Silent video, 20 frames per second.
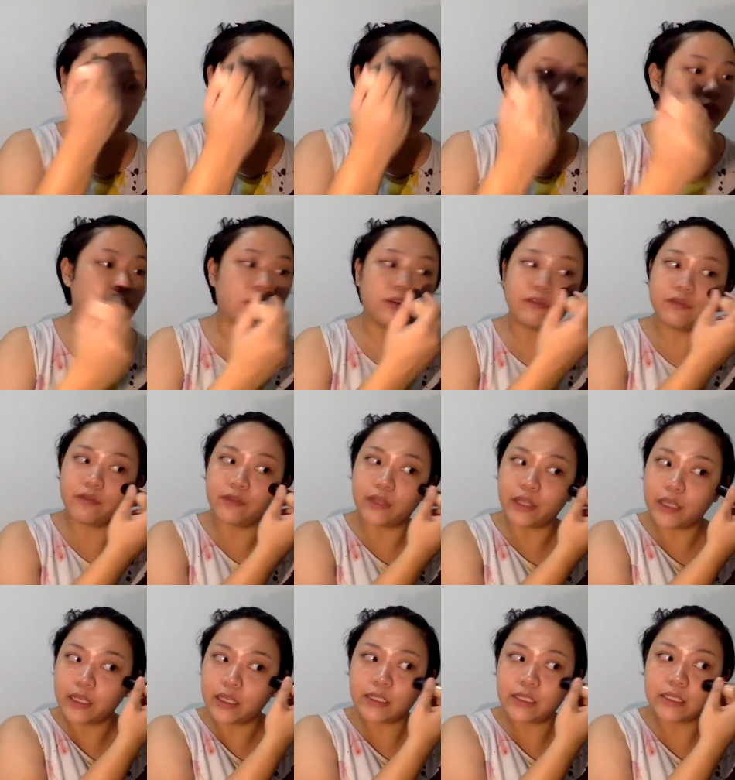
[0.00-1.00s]
my
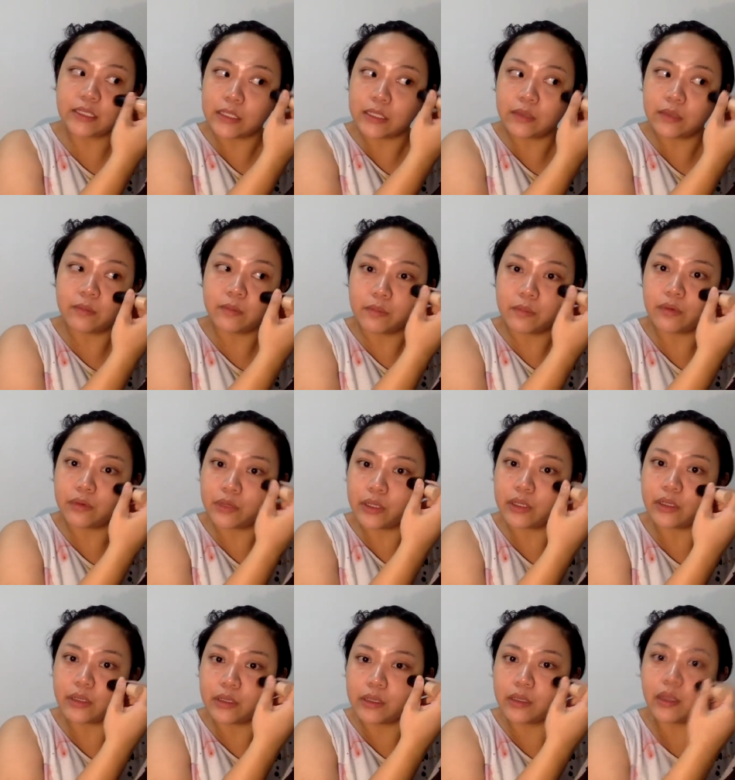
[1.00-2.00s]
face, put
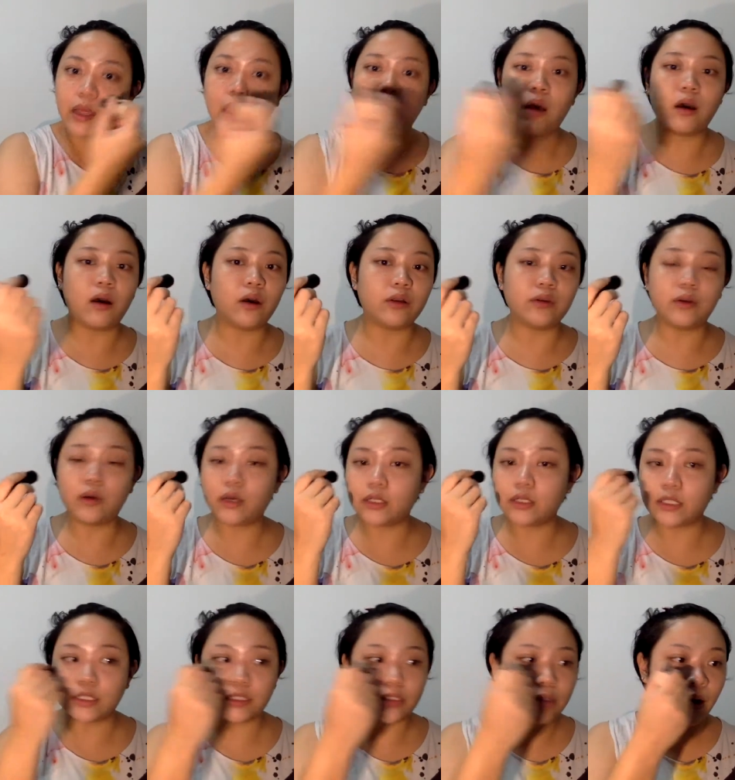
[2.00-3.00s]
it on all
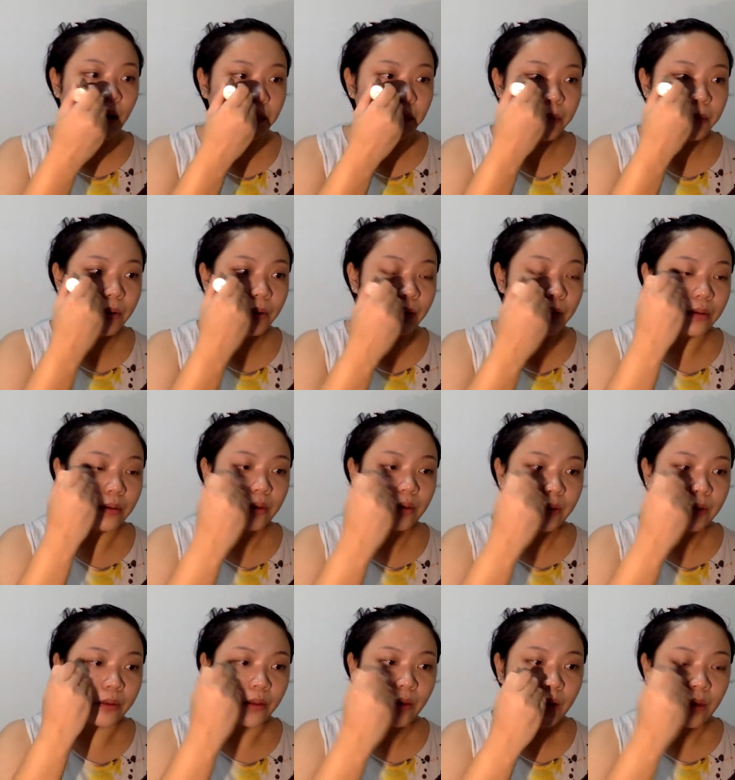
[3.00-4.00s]
the
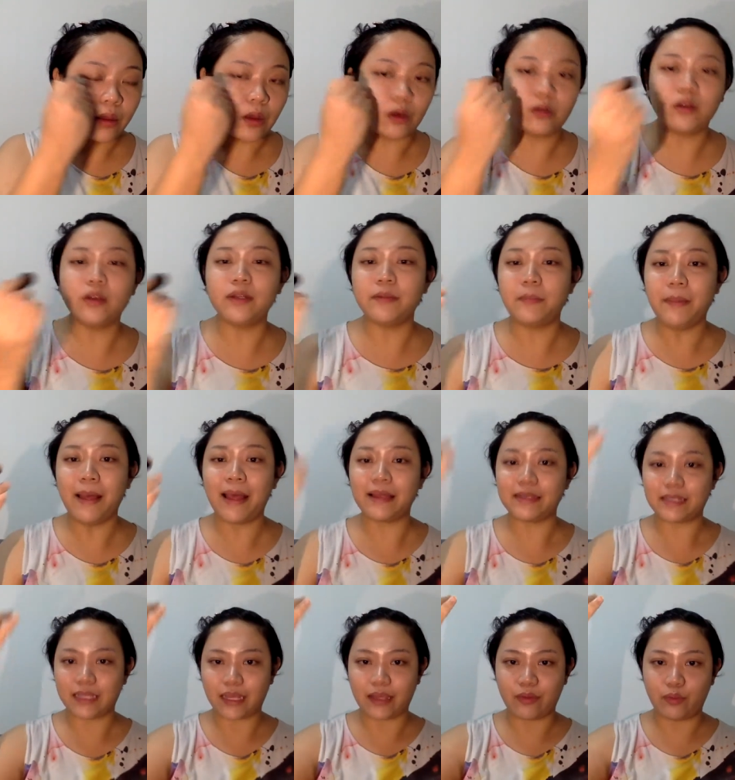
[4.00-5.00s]
on all the
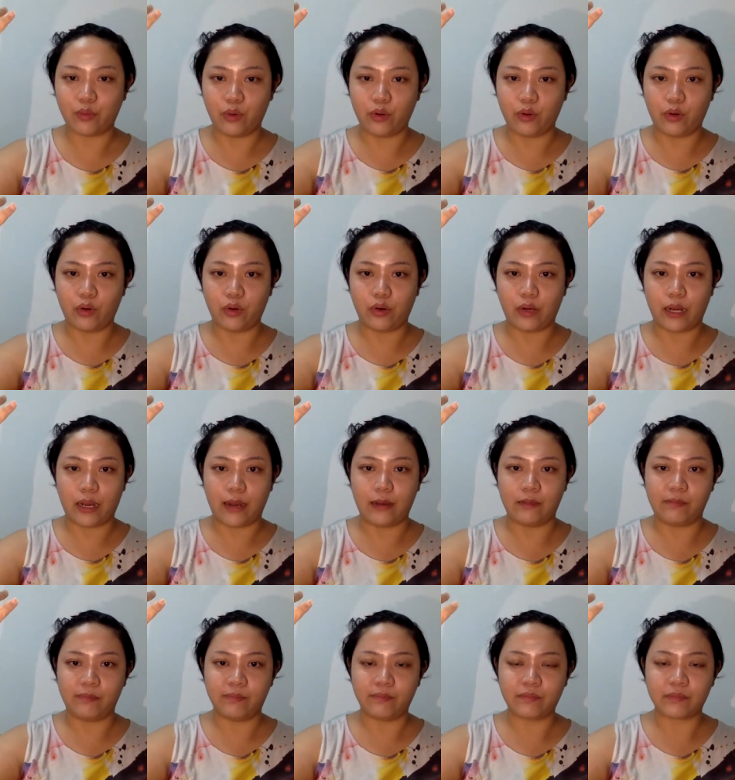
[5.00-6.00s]
parts that will
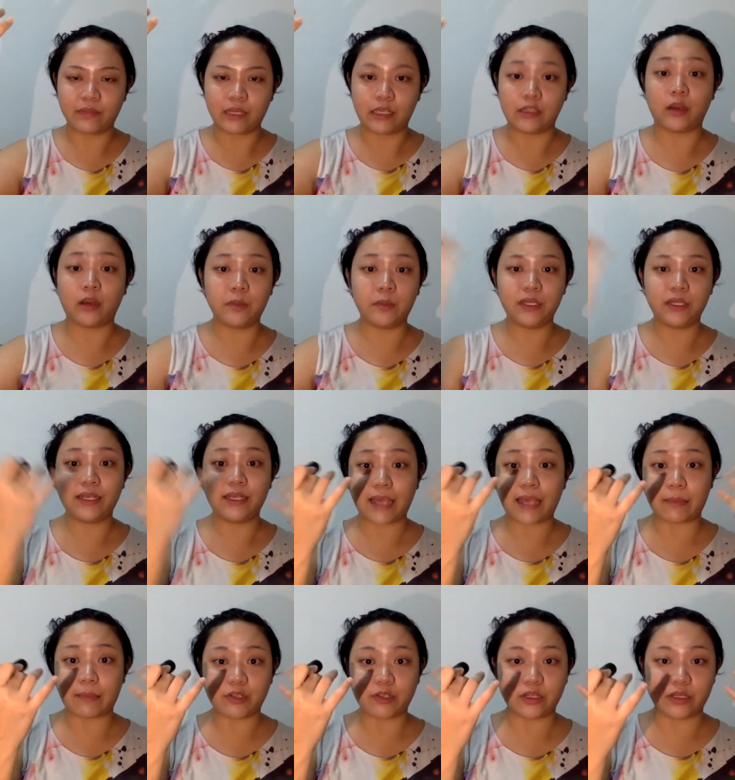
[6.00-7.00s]
normally
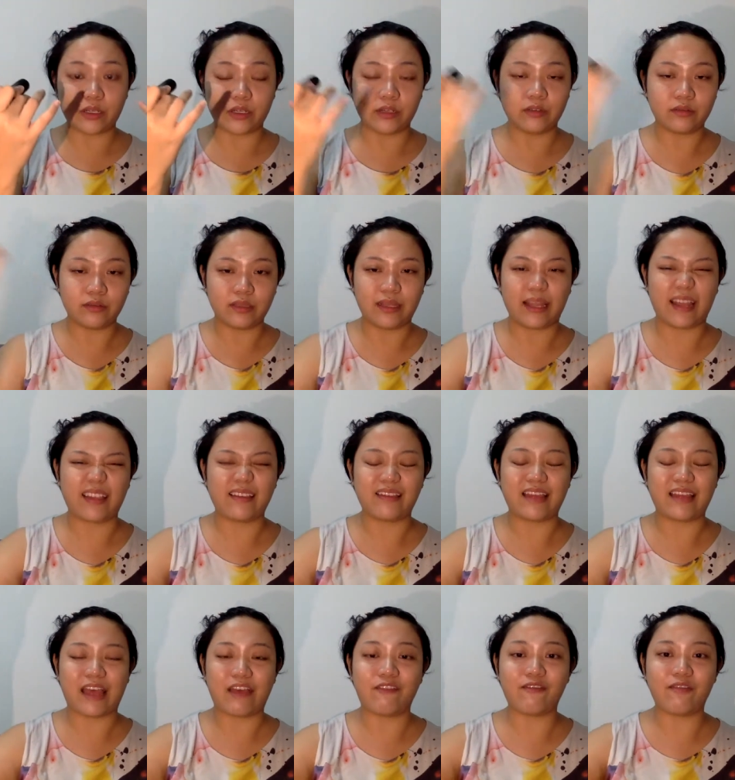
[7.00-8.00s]
capture, like
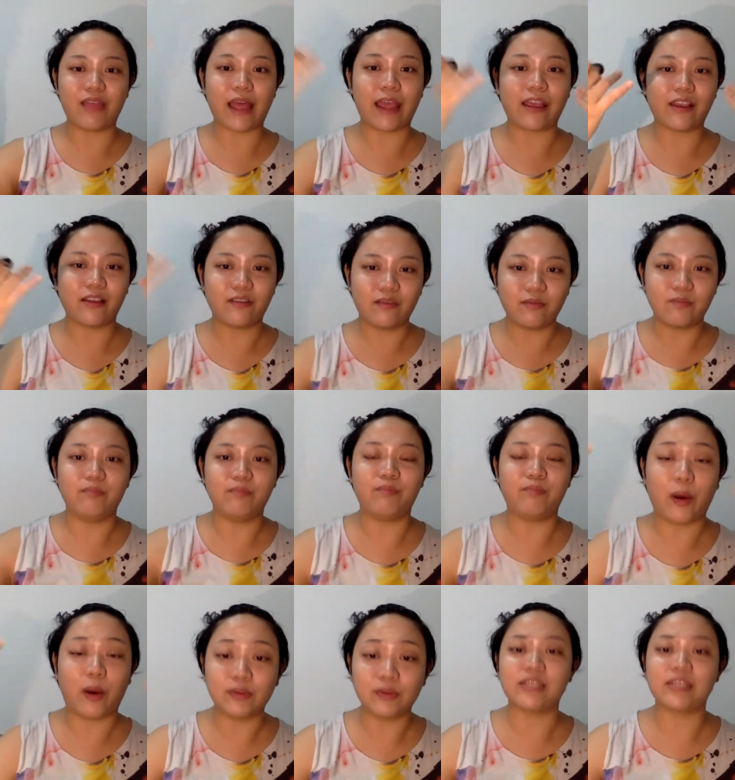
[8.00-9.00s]
have light
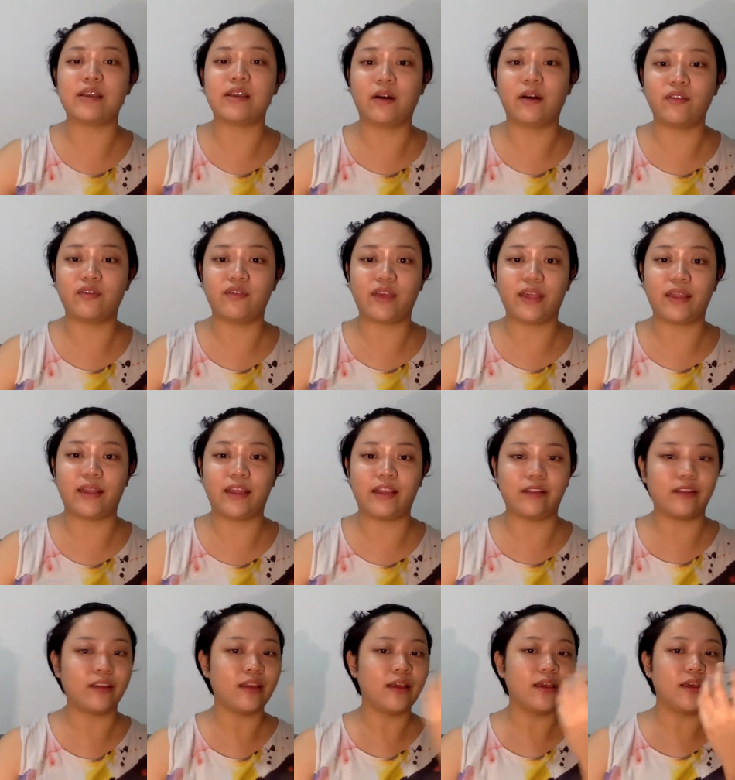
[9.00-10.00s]
bouncing off it
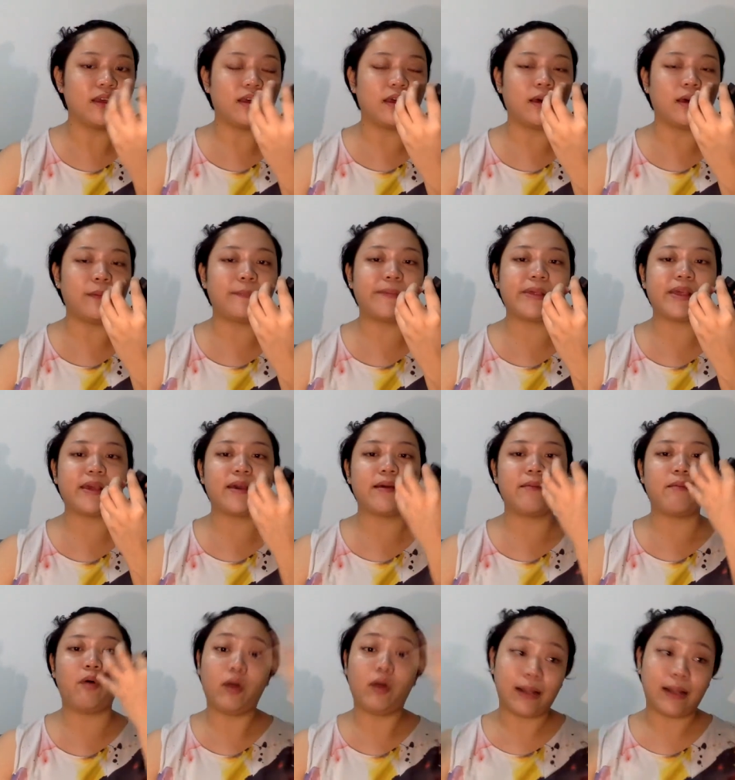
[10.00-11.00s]
and appear
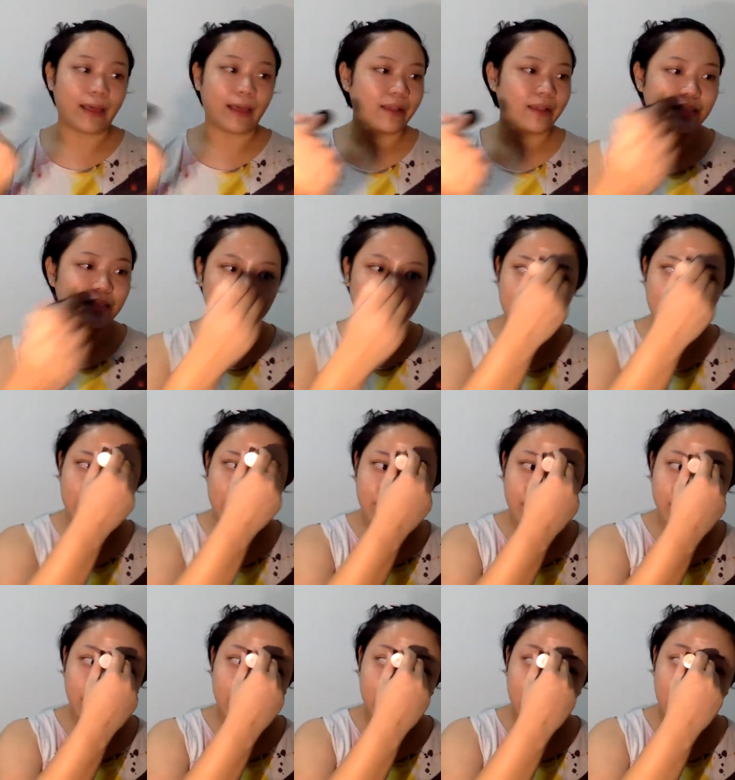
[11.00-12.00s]
more light.
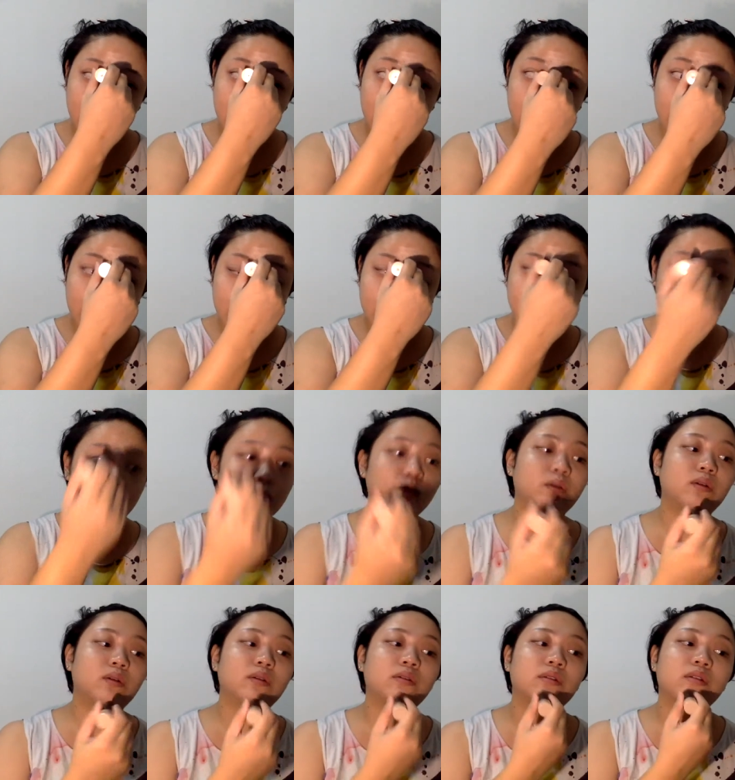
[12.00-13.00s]
Okay,
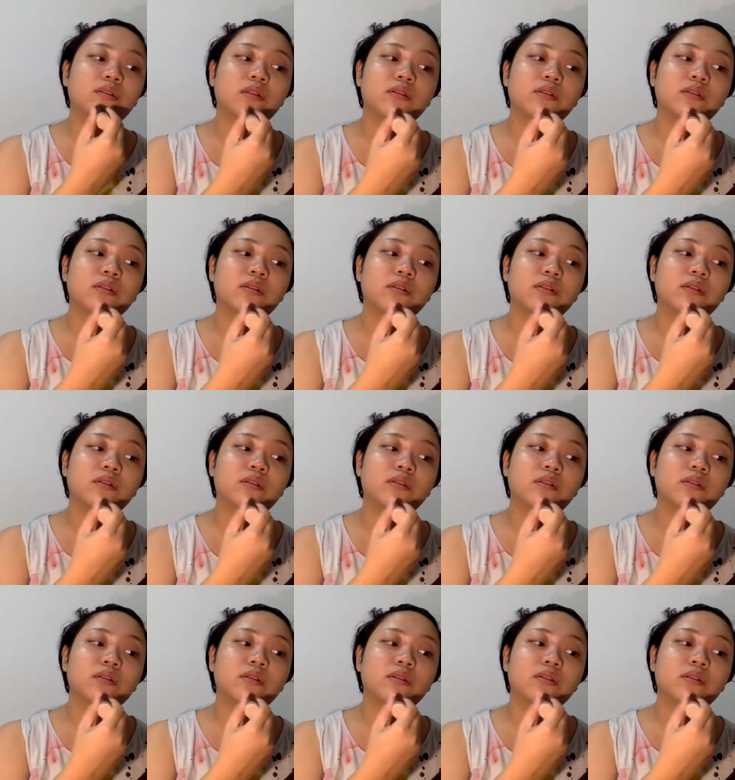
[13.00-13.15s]
so